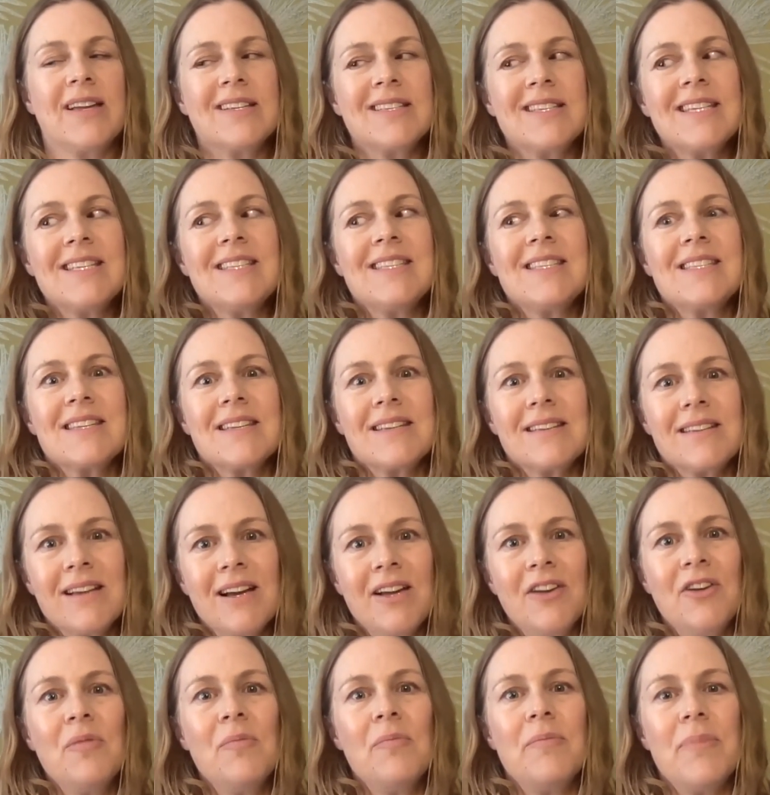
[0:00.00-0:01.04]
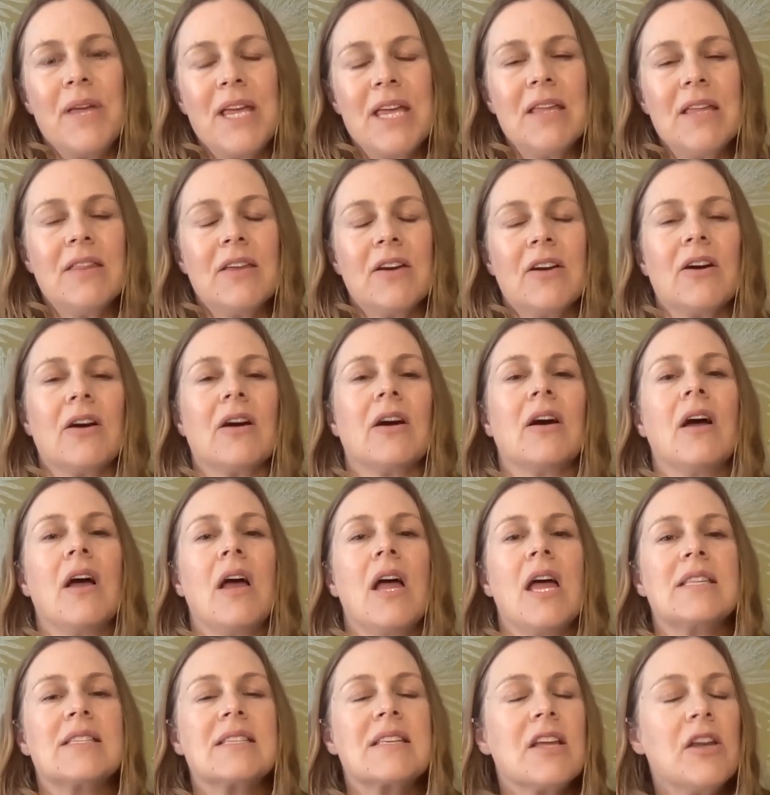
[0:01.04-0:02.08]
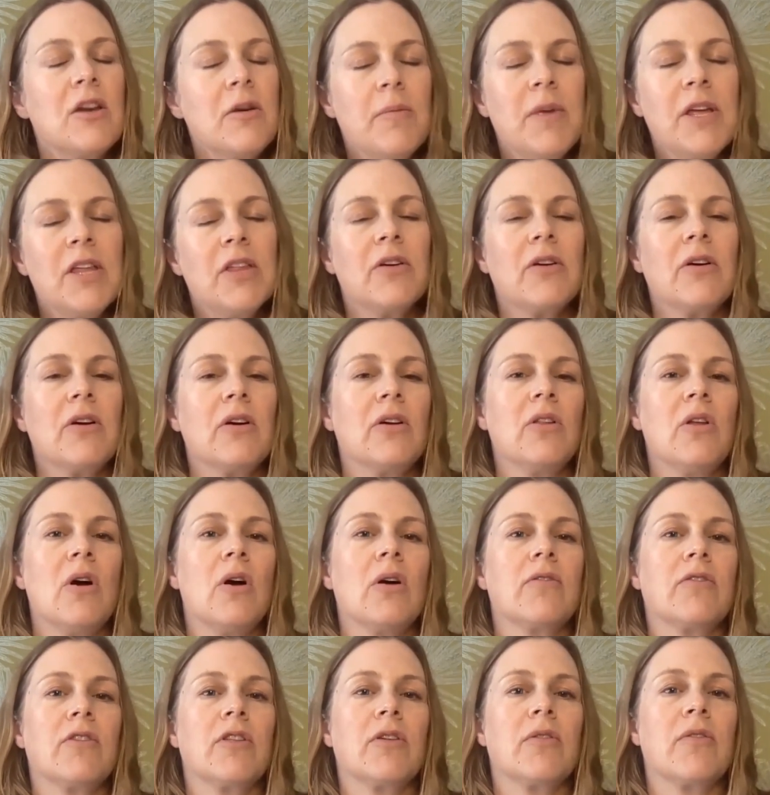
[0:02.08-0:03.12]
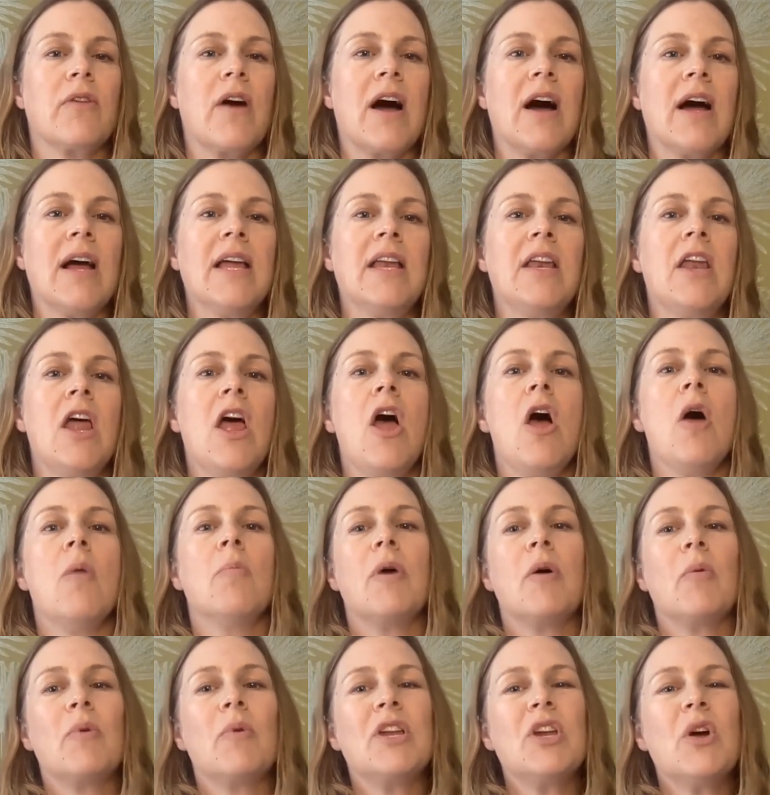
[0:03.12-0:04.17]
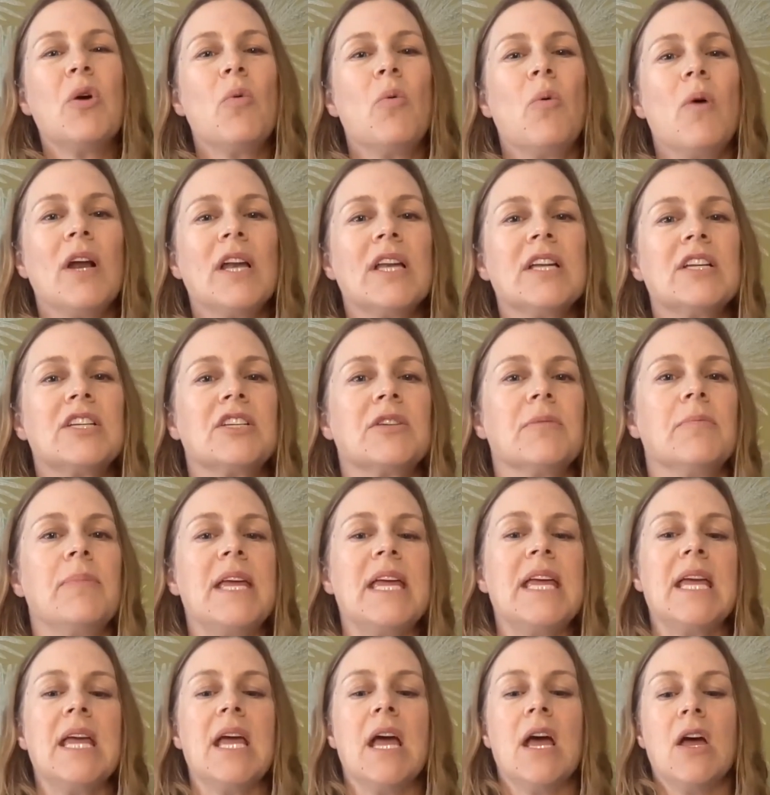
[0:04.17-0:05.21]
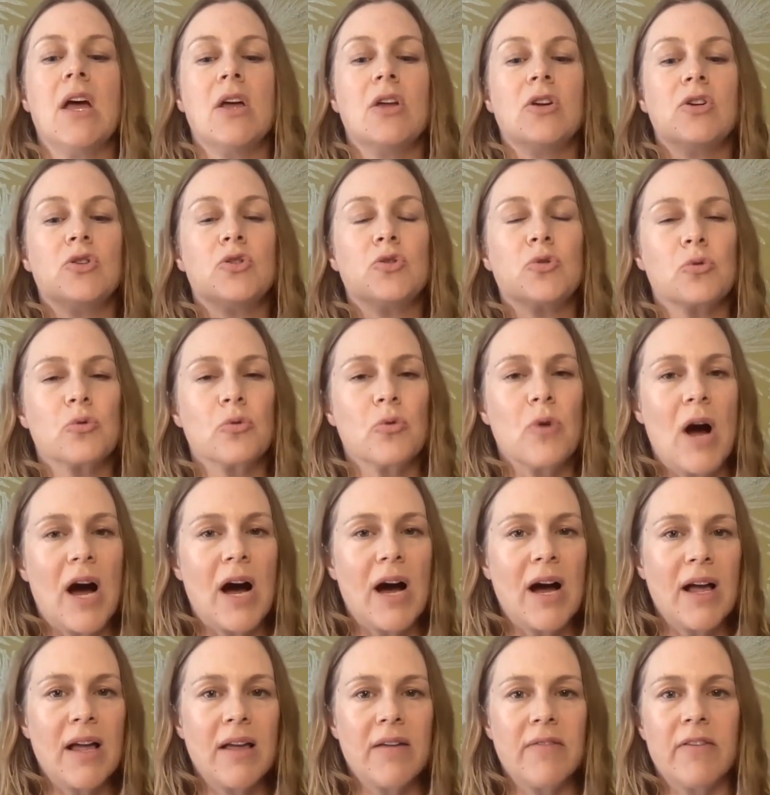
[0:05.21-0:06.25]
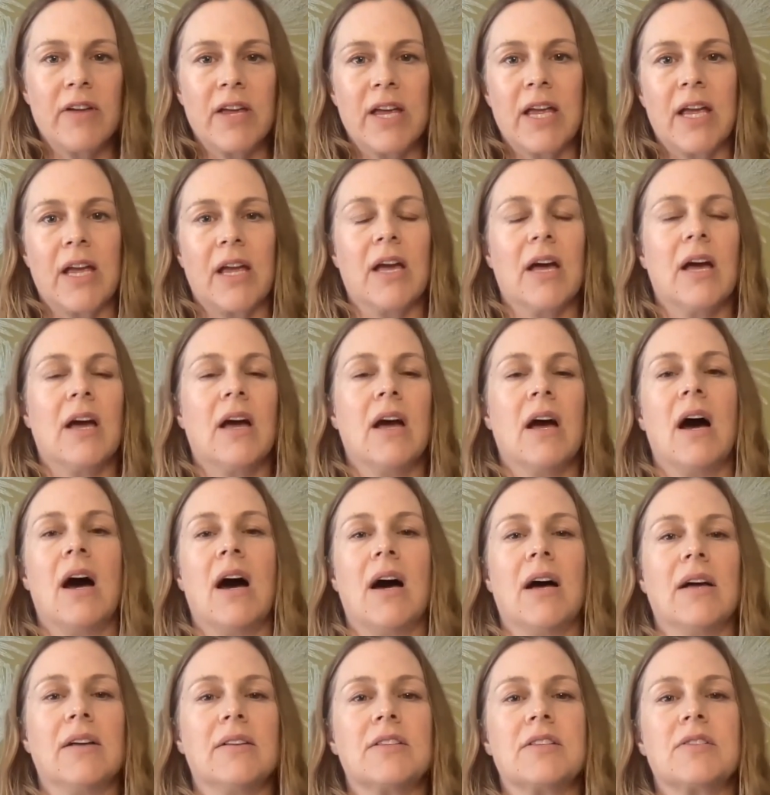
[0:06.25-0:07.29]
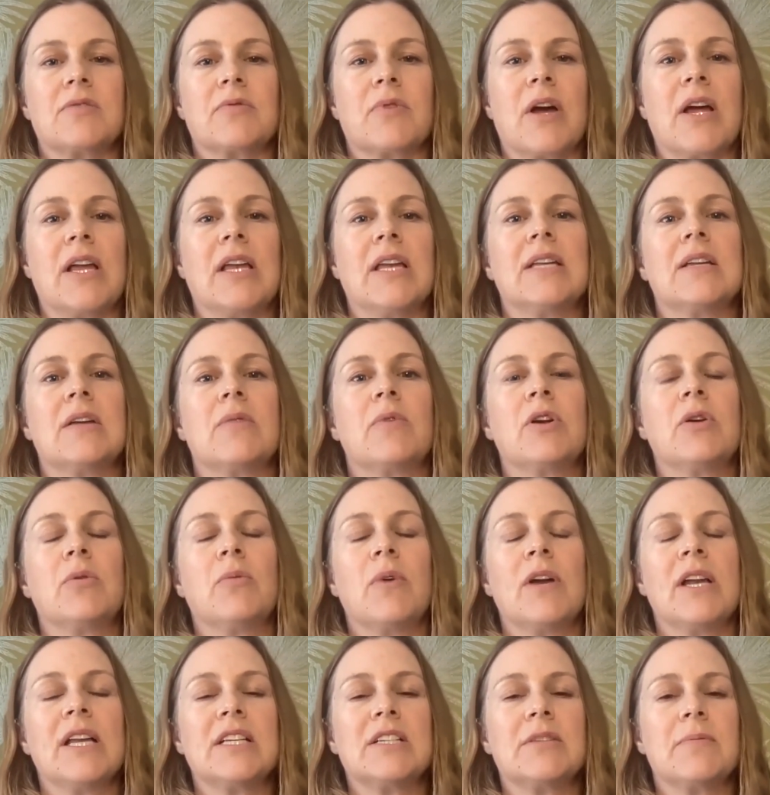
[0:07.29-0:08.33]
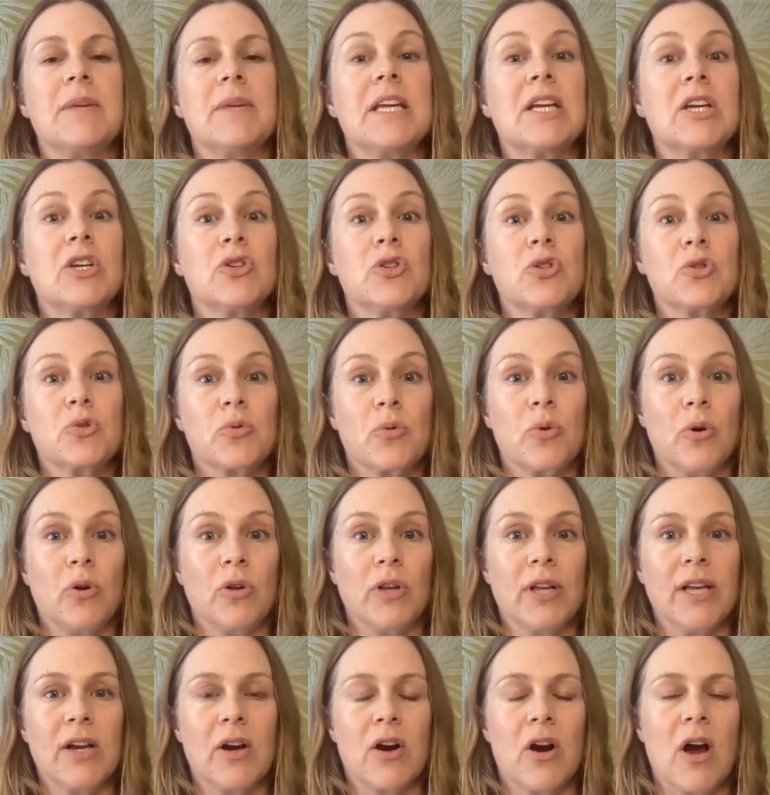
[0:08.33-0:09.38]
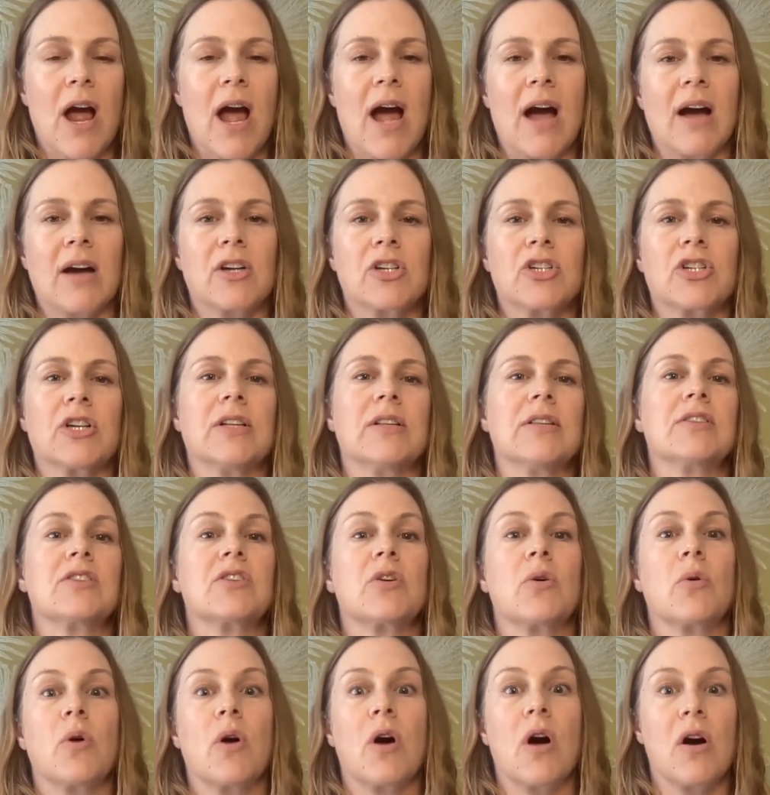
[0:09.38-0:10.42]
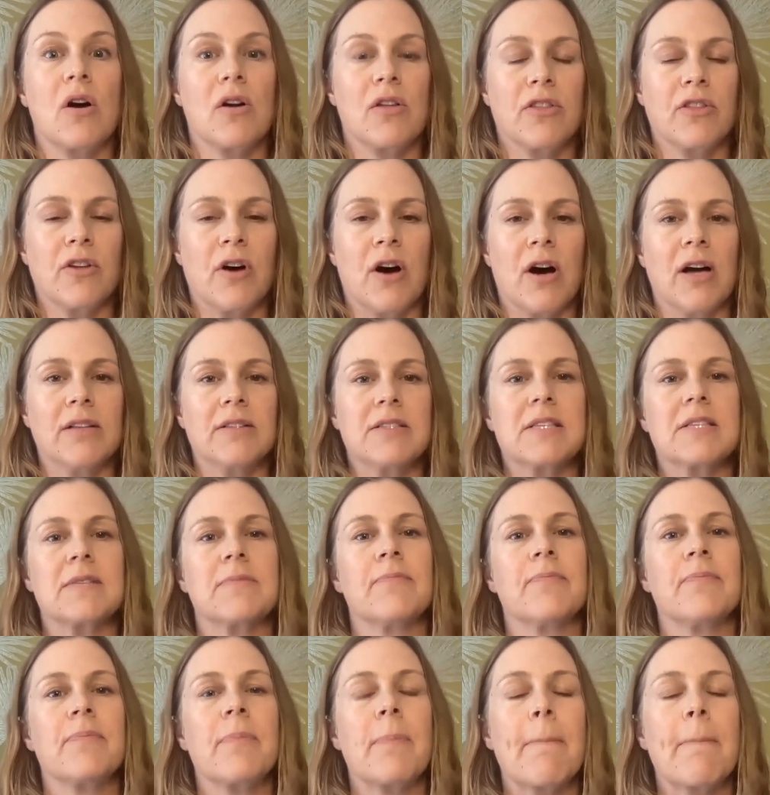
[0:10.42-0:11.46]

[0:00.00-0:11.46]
Because it's going to be there. It's going to be there along for the ride, but we don't want it to be driving us, right? We don't want it to be controlling our actions or our thoughts.